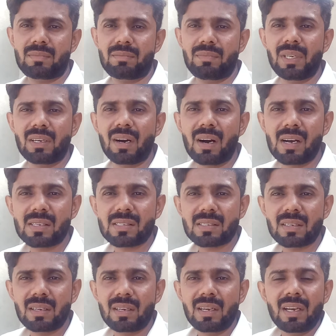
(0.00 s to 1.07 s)
because
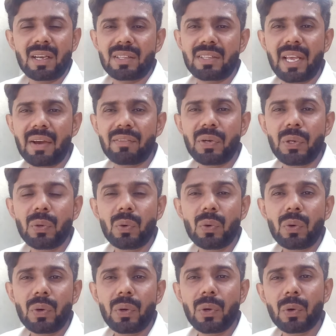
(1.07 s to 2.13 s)
they have
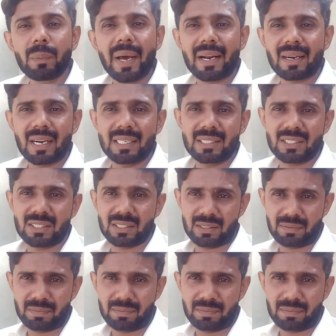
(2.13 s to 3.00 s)
new human rights.